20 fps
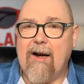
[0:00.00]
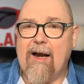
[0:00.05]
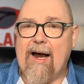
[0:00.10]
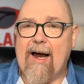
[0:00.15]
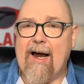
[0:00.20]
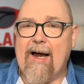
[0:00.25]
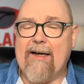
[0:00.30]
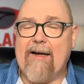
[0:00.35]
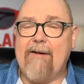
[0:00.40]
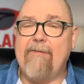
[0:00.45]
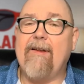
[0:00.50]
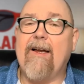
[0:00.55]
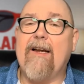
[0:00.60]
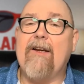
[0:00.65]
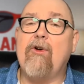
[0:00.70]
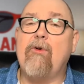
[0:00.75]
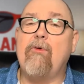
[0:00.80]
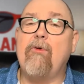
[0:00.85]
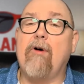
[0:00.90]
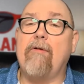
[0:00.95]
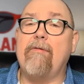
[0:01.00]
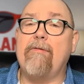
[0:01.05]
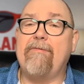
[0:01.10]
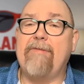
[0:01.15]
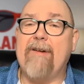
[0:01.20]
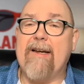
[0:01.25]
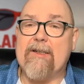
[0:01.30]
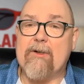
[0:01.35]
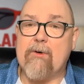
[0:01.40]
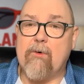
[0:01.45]
And if they do not
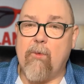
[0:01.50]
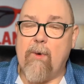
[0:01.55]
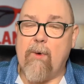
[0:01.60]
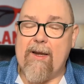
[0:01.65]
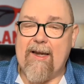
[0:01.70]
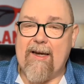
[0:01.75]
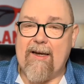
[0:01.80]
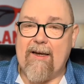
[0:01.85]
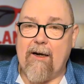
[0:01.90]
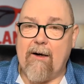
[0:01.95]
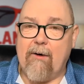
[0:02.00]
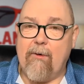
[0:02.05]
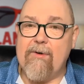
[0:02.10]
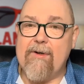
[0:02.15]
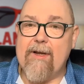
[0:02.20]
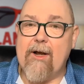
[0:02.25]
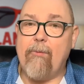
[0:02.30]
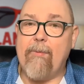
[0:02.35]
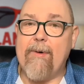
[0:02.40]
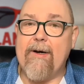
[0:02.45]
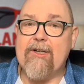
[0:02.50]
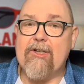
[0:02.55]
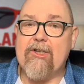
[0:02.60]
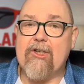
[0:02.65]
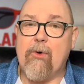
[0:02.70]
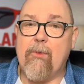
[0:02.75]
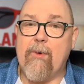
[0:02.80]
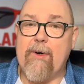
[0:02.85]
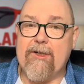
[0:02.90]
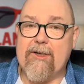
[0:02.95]
fit within those, they'll be
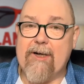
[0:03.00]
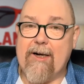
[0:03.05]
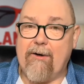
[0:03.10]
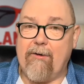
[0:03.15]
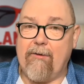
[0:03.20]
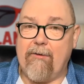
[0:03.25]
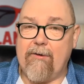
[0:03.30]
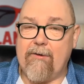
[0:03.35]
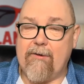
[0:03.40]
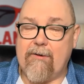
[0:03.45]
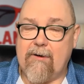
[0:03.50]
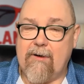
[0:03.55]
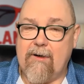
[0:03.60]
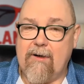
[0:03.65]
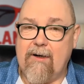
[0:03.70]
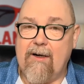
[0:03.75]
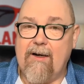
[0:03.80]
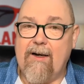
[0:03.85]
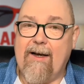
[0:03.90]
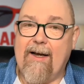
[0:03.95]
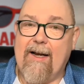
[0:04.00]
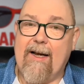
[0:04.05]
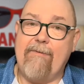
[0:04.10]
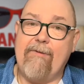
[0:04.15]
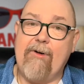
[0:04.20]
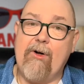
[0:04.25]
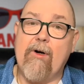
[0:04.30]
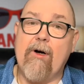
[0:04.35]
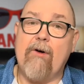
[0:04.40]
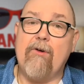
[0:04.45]
sui generis. And if
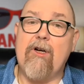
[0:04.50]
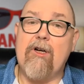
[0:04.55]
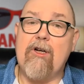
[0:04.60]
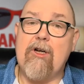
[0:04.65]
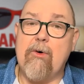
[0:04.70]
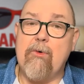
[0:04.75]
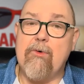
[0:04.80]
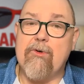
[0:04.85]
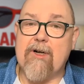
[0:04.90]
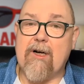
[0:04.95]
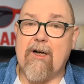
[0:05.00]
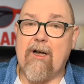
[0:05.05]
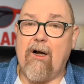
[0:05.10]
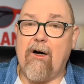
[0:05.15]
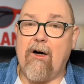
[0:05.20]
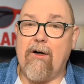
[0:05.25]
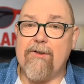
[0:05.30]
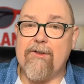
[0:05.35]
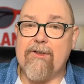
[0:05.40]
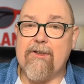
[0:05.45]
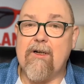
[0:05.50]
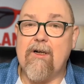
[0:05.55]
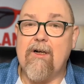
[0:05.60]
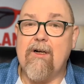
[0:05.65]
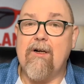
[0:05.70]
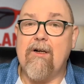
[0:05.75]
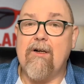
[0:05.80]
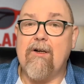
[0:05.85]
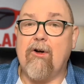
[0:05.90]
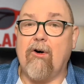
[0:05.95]
you go to
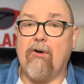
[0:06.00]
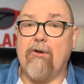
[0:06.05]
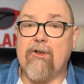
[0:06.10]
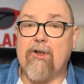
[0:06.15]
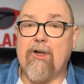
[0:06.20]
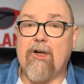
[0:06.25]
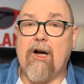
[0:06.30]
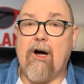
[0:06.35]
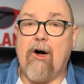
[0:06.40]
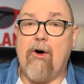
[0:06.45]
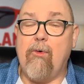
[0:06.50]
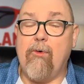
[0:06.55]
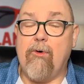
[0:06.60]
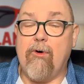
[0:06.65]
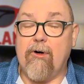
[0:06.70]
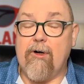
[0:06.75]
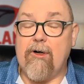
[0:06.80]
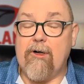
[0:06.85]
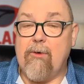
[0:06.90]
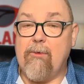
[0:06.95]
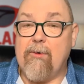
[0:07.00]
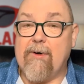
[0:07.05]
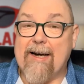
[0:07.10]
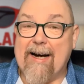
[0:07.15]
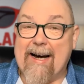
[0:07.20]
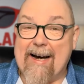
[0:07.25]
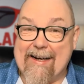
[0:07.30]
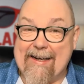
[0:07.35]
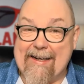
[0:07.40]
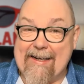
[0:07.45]

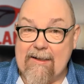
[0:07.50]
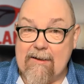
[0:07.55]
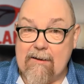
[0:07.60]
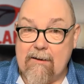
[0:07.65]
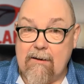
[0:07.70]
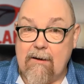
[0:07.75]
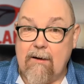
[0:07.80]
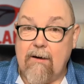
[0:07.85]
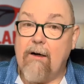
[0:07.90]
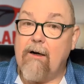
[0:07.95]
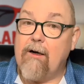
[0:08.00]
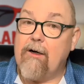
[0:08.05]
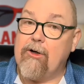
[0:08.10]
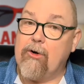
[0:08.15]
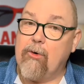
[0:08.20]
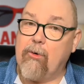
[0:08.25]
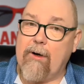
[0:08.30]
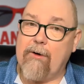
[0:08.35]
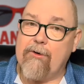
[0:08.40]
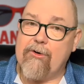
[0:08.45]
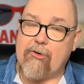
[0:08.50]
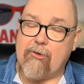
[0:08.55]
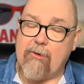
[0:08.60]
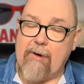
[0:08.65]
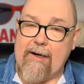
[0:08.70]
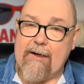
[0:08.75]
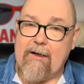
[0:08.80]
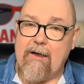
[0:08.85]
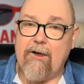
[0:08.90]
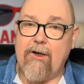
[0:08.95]
useclass.co.uk, you'll go
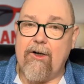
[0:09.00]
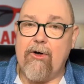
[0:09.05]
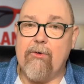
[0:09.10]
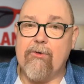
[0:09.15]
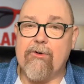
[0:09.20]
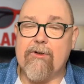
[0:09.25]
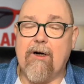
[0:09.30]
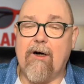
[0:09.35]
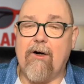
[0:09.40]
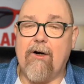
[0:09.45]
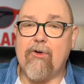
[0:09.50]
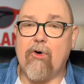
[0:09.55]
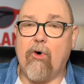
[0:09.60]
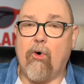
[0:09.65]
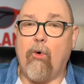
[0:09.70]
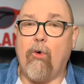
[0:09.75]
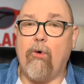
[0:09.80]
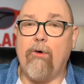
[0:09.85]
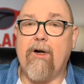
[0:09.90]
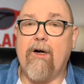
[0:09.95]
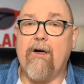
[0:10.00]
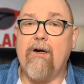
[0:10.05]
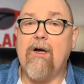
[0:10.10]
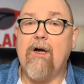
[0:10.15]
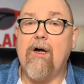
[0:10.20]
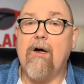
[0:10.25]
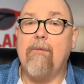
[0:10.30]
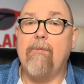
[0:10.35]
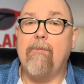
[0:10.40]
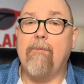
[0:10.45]
straight to the use class order
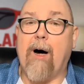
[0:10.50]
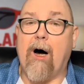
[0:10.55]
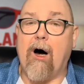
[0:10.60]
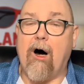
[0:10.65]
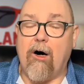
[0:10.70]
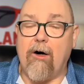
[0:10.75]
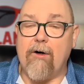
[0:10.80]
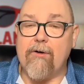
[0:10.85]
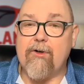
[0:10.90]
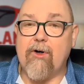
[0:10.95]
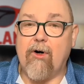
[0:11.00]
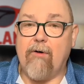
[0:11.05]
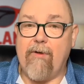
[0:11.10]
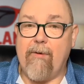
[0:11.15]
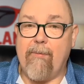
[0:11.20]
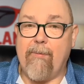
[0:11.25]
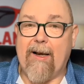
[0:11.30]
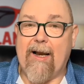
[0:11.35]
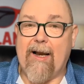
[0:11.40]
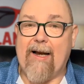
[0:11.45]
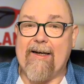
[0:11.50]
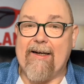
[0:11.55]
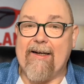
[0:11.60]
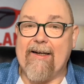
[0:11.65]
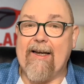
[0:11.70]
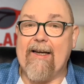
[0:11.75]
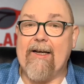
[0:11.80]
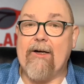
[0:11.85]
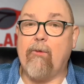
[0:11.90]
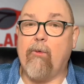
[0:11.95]
part of the Planning
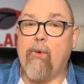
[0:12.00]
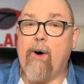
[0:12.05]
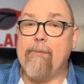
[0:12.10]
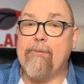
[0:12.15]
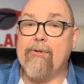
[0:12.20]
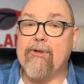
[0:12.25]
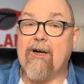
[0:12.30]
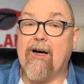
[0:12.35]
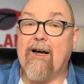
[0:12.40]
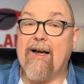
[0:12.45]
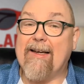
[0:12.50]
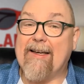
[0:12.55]
Geek website.